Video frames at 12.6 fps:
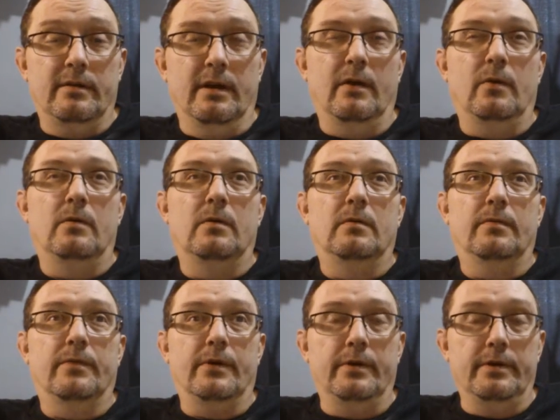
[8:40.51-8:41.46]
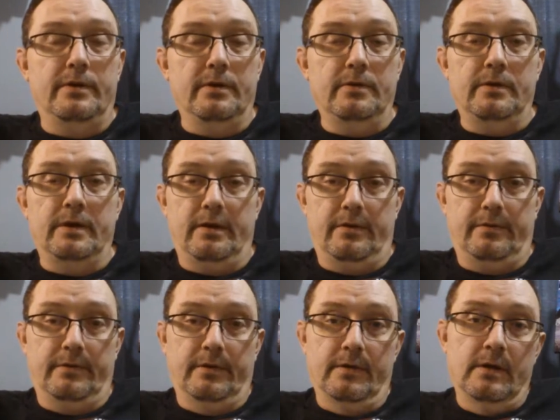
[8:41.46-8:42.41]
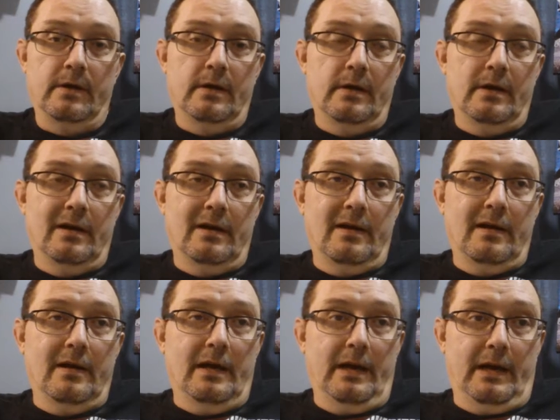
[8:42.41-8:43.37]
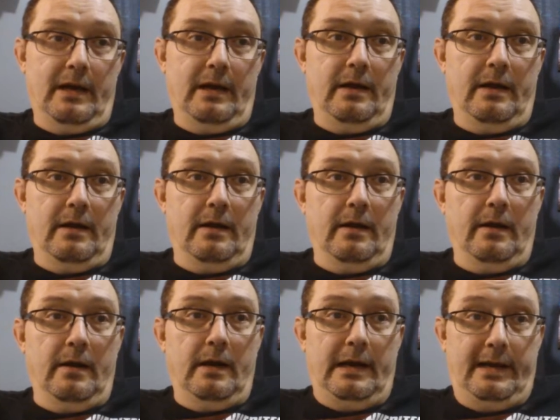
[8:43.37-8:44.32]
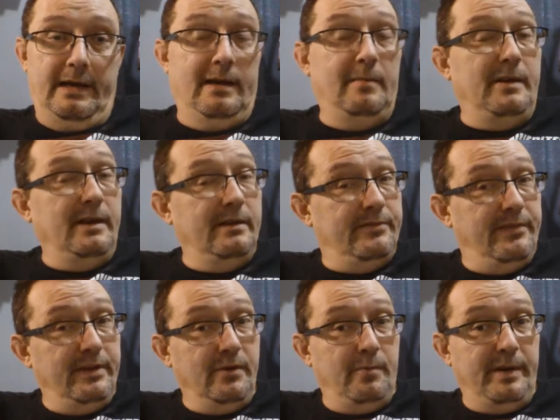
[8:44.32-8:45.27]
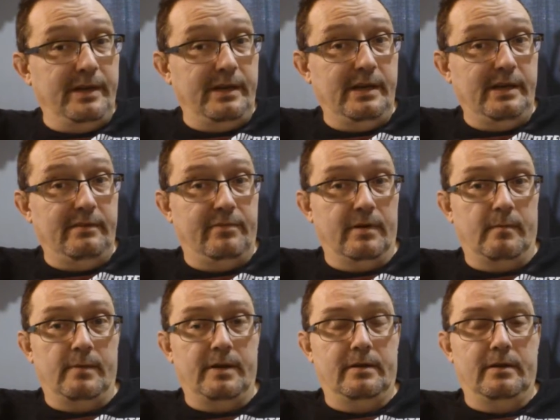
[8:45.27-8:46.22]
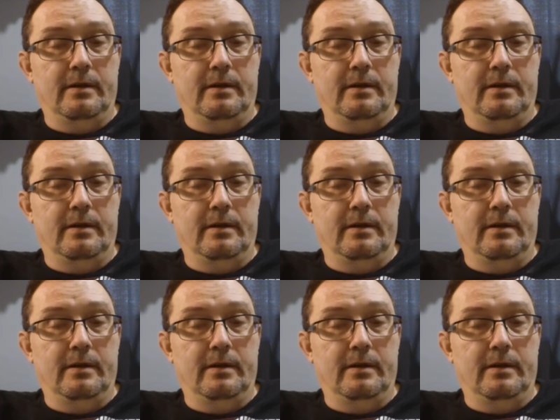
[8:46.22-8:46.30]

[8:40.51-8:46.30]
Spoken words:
No, 32 years. And I ended up getting COPD from it.